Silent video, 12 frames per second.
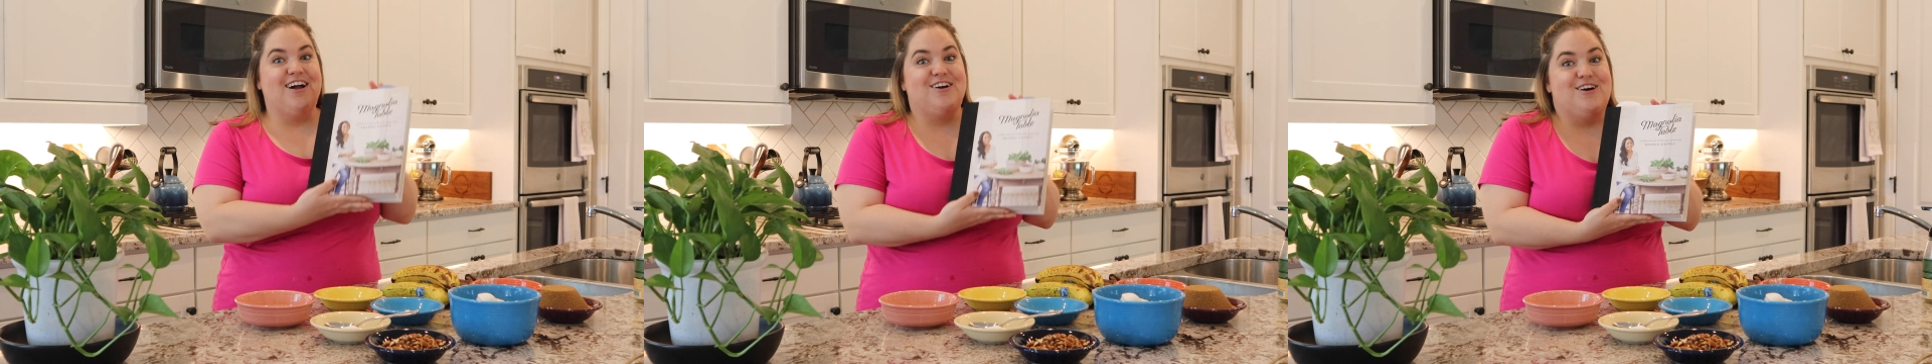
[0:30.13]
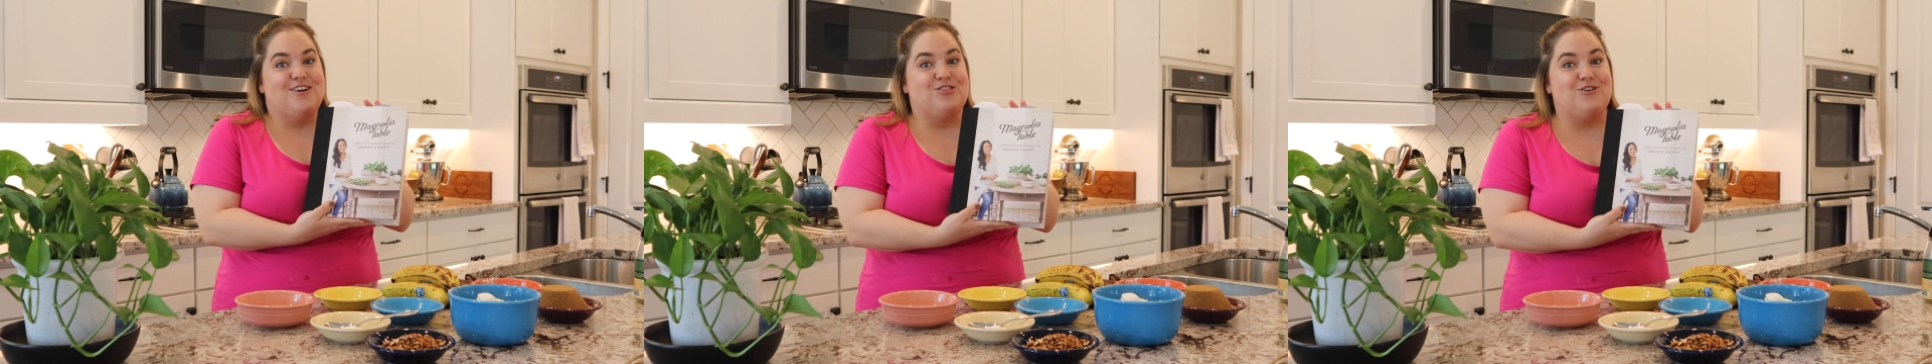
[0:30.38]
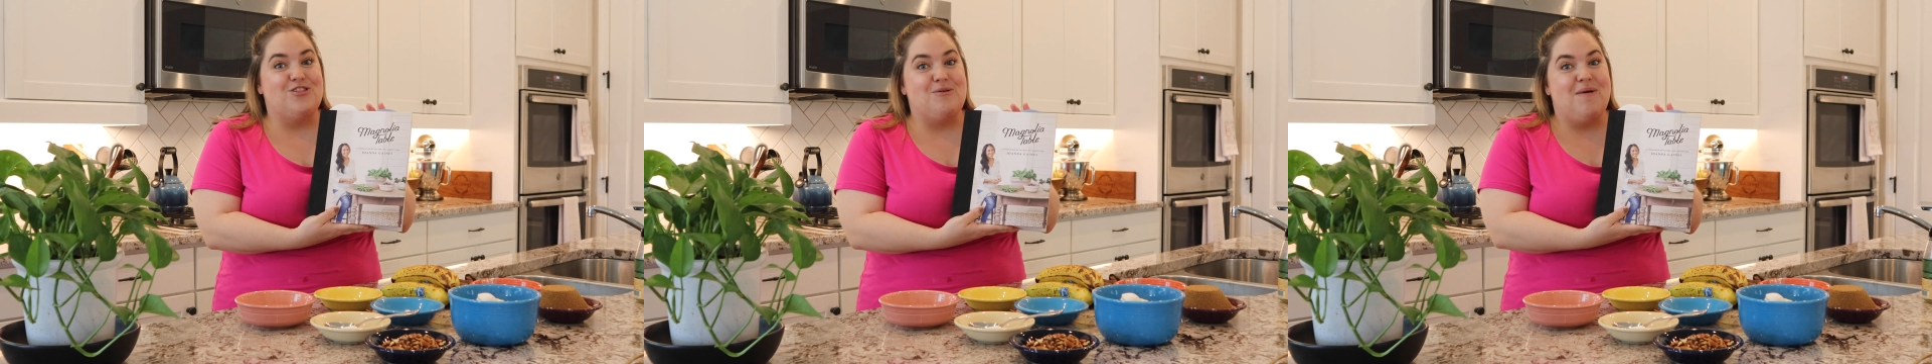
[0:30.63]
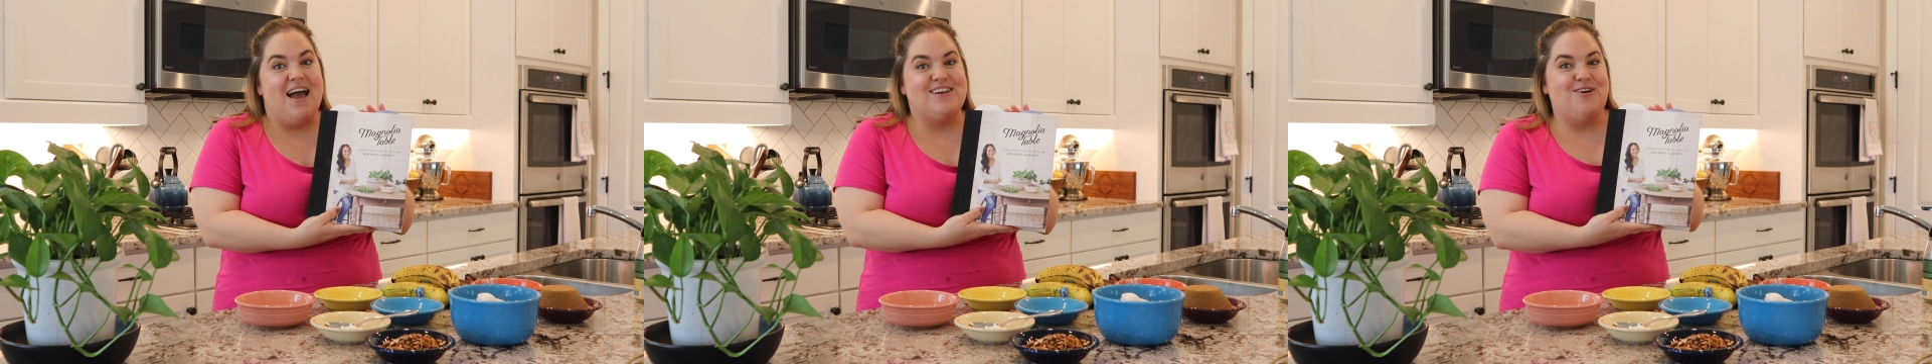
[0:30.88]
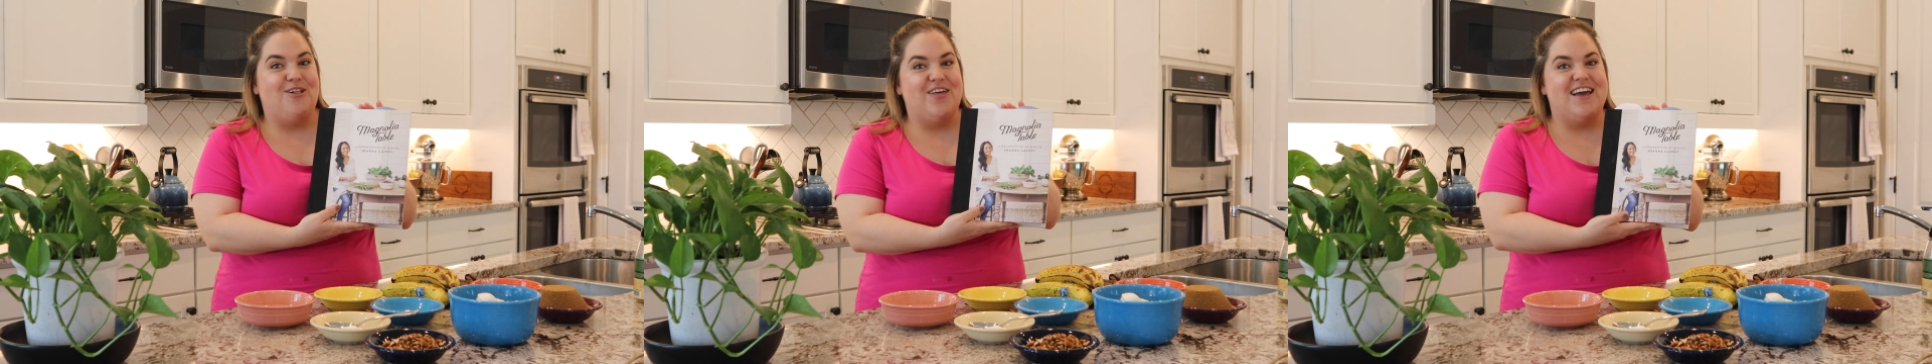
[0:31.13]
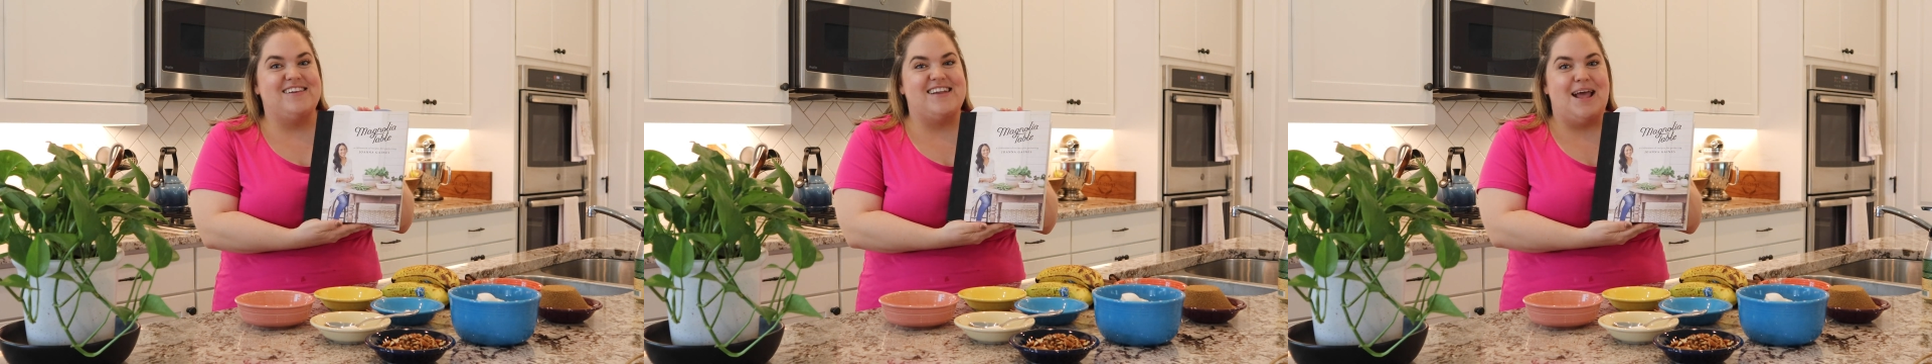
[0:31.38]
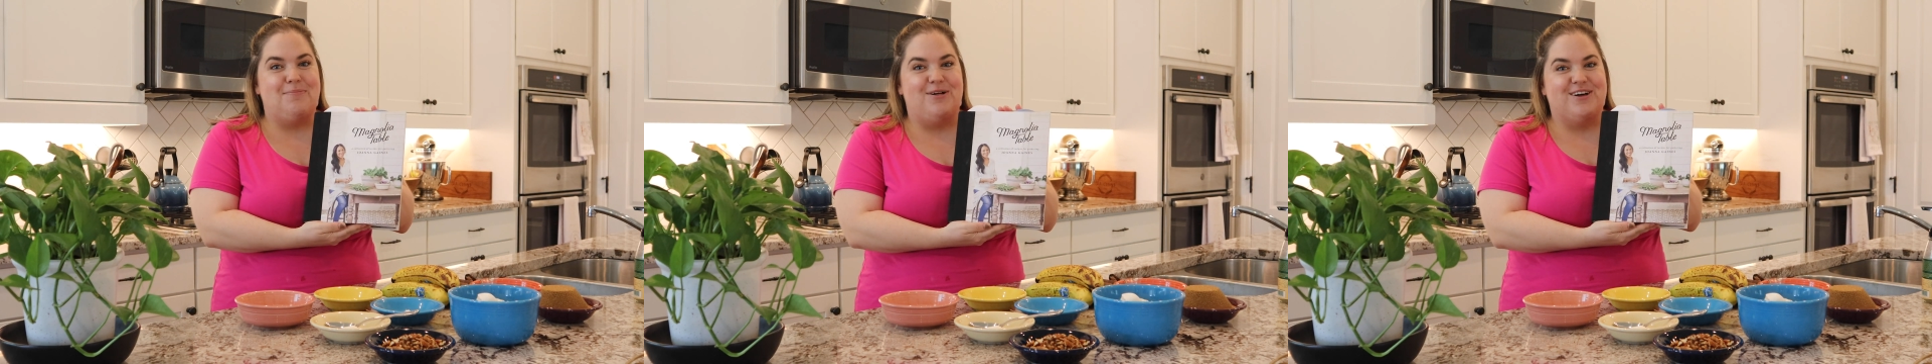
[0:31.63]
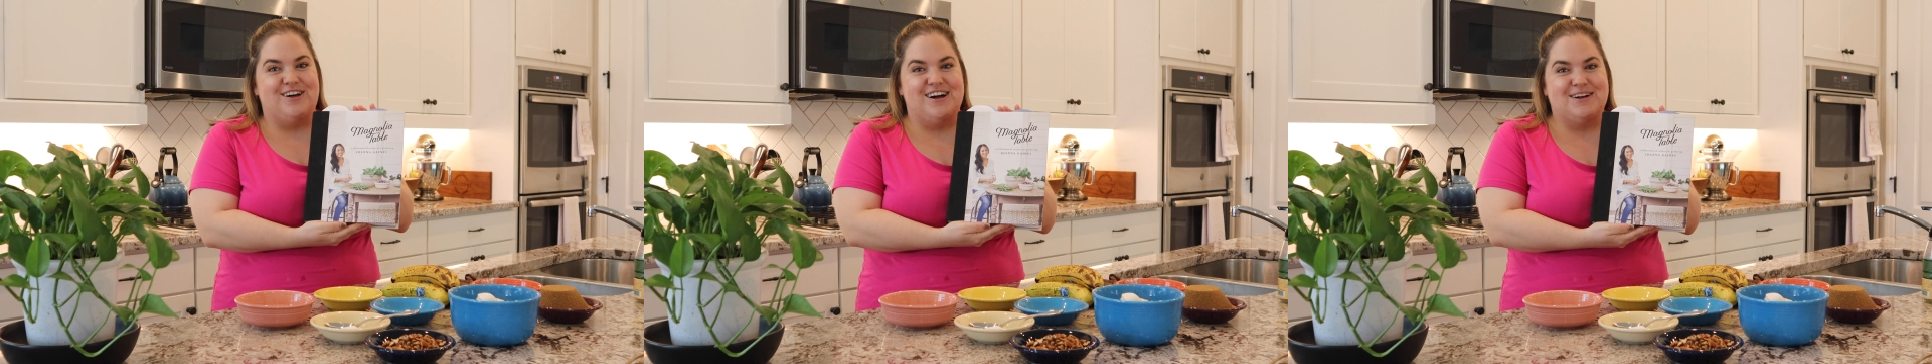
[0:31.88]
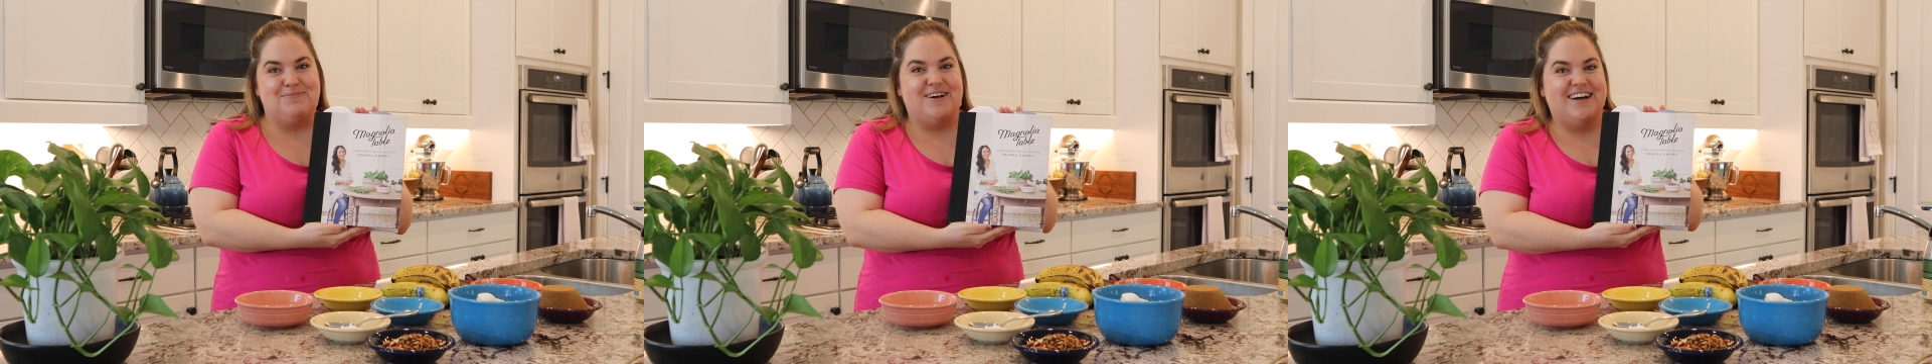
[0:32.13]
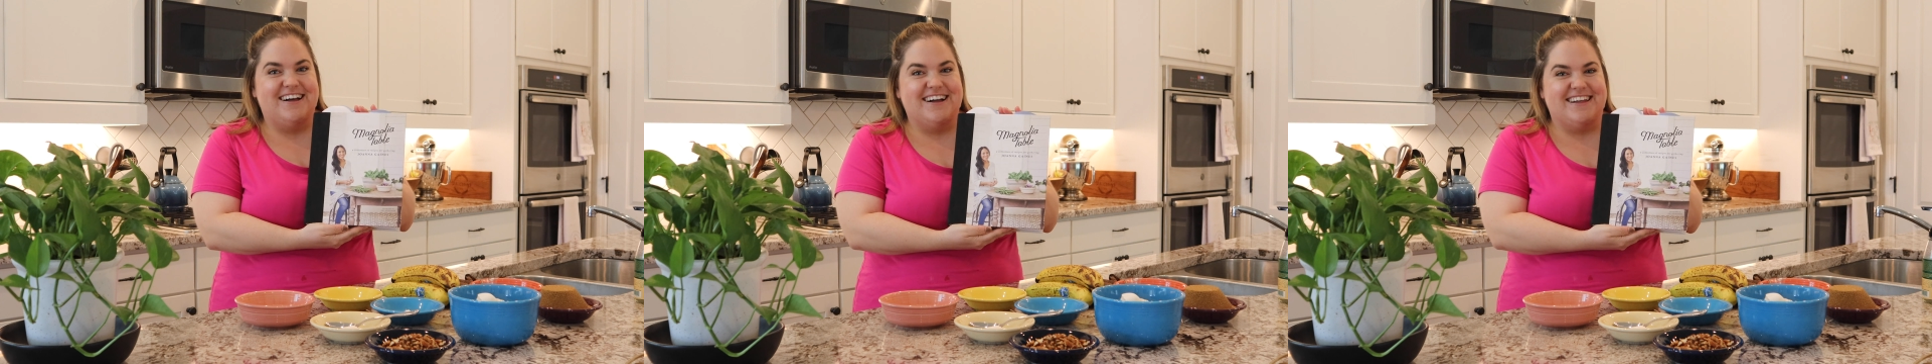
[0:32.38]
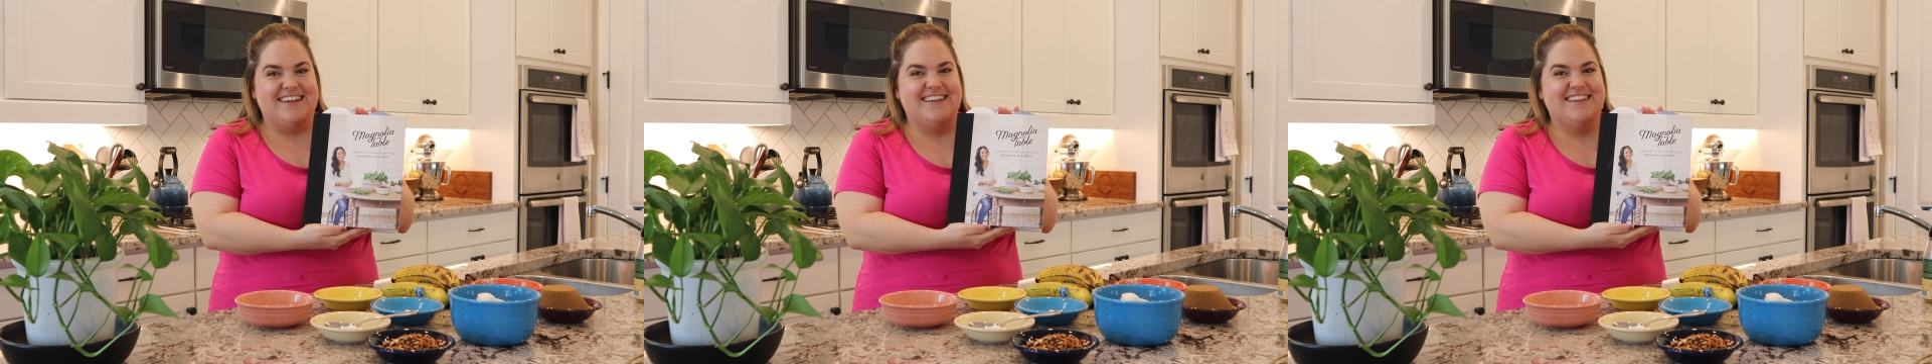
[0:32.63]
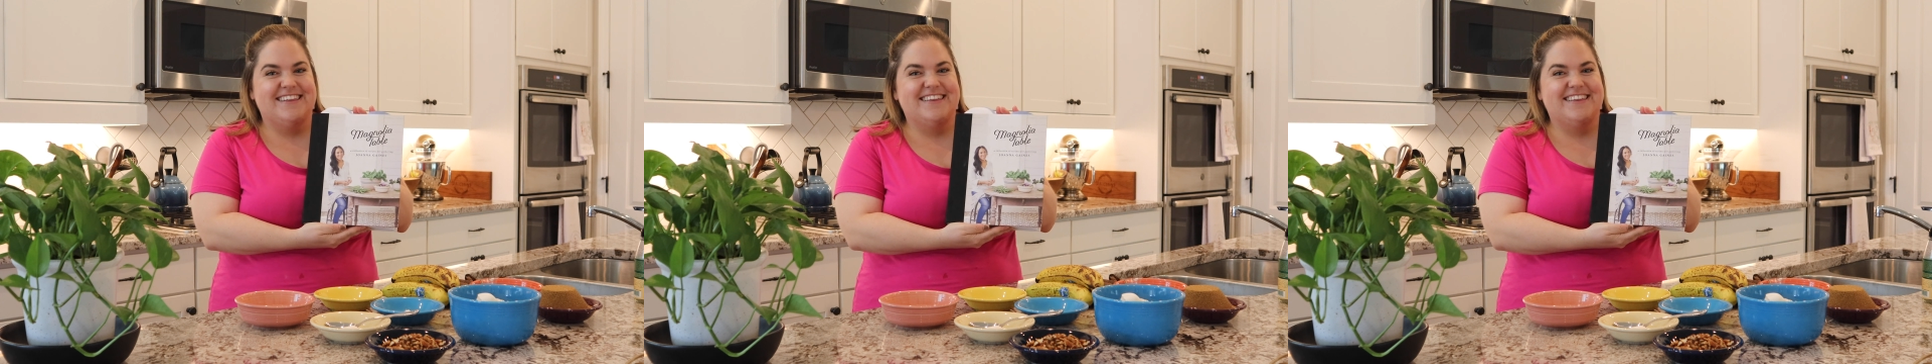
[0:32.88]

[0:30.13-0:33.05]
cook through the Magnolia Table cookbook.